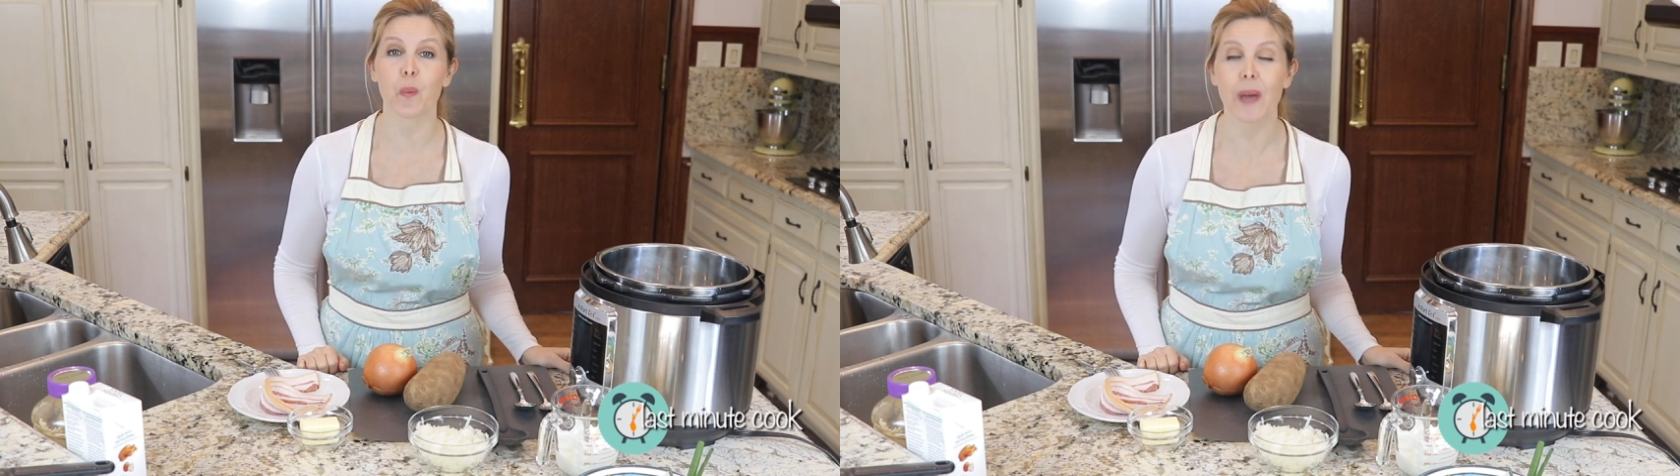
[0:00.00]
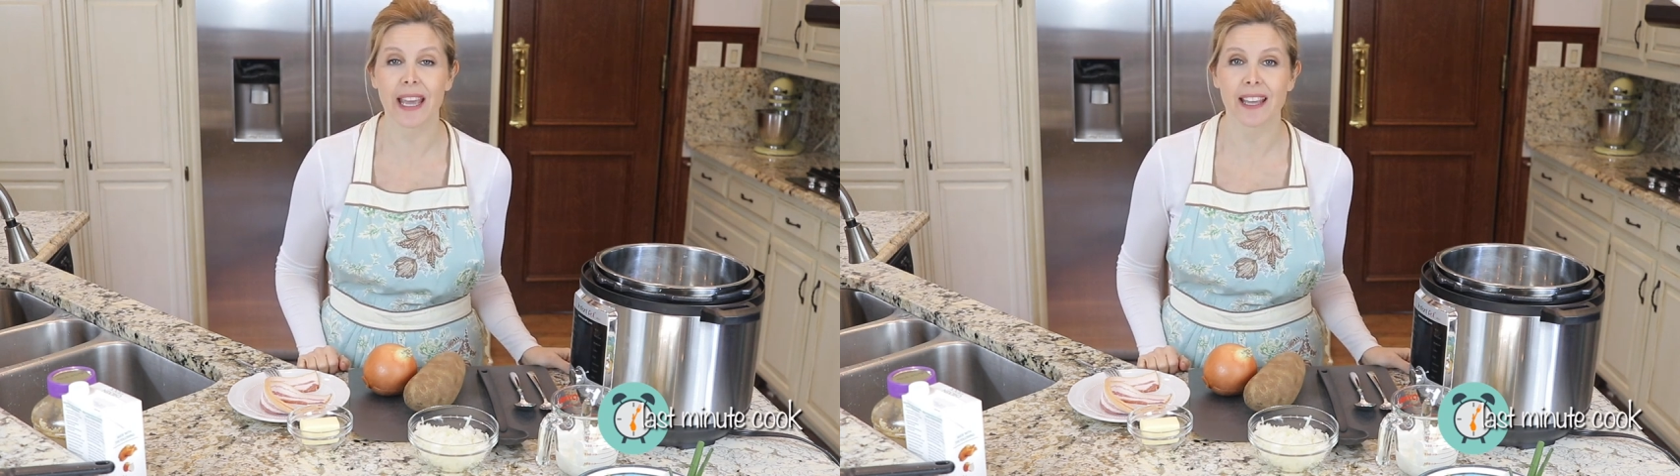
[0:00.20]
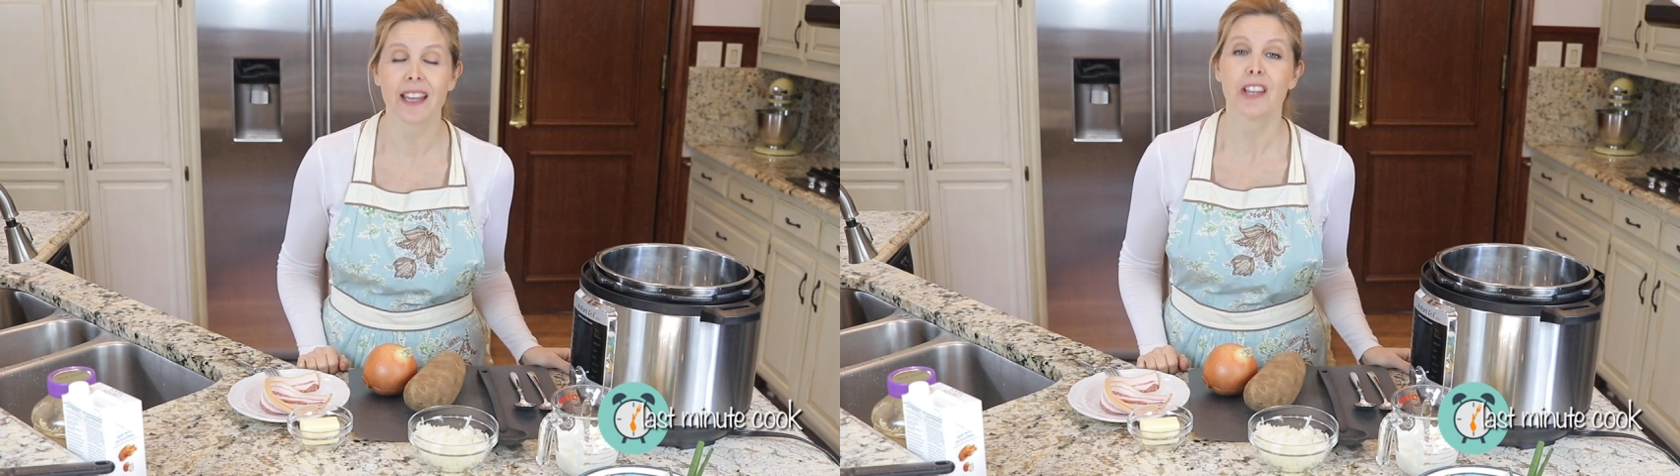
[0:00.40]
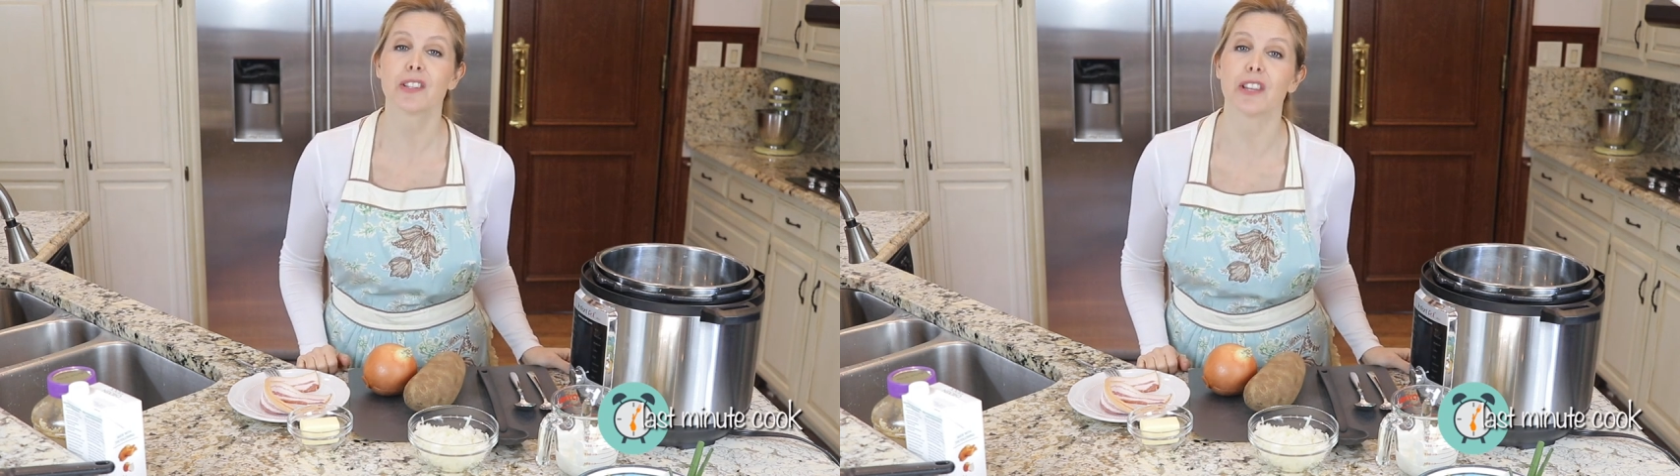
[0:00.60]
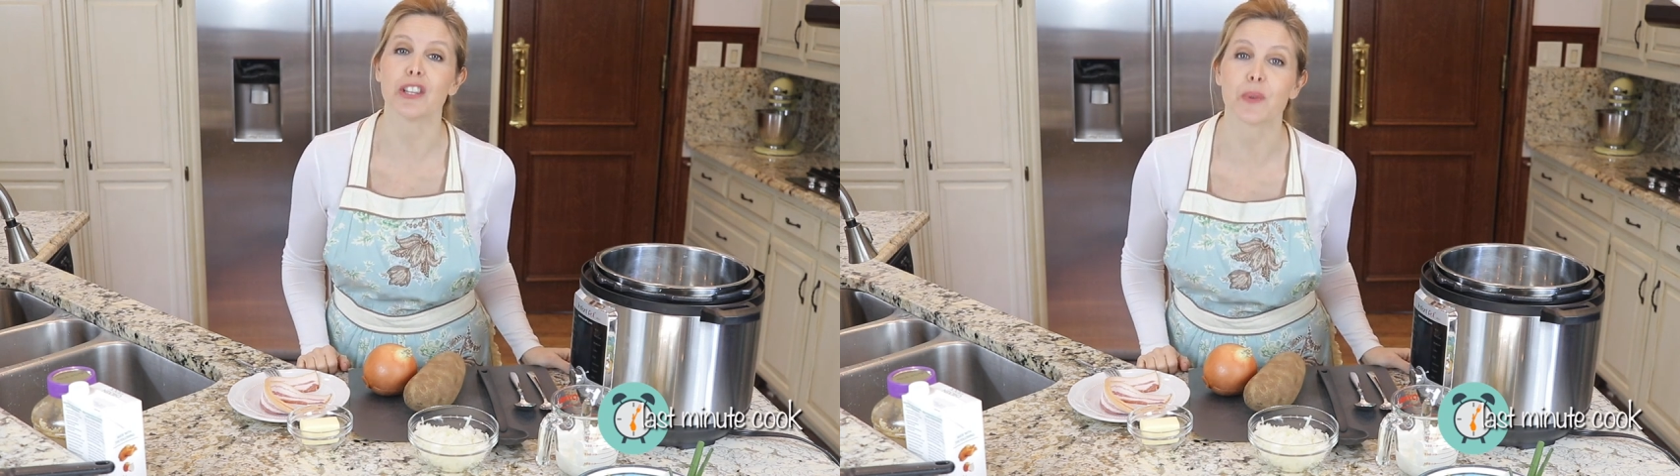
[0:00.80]
quick
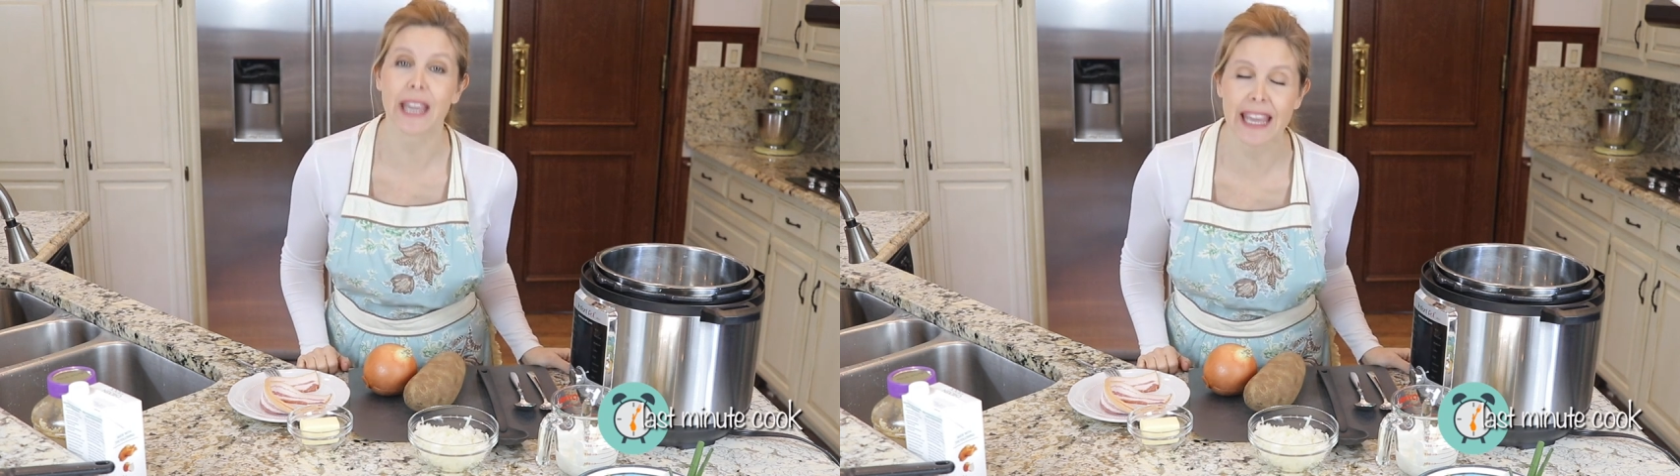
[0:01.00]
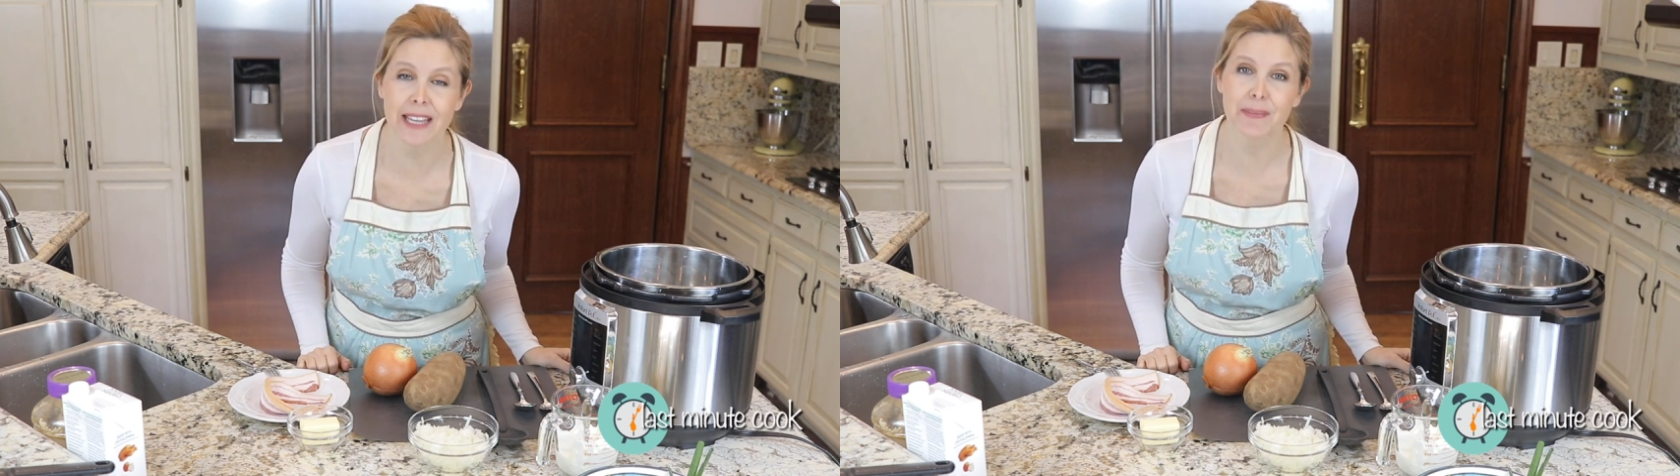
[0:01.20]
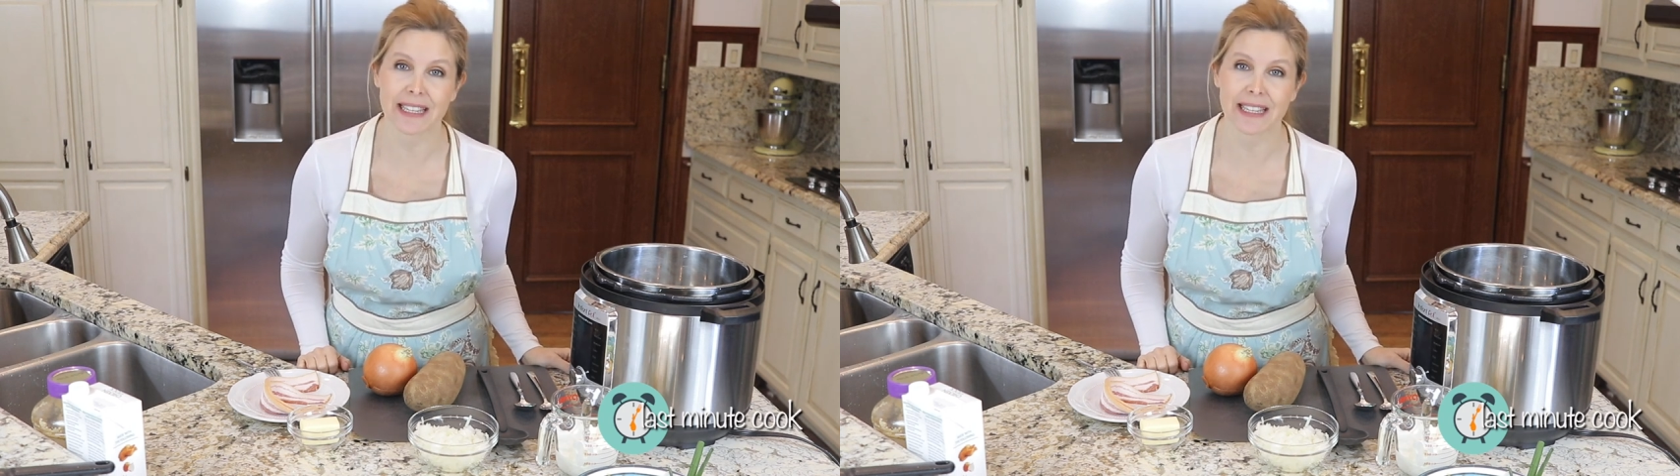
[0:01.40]
so that you can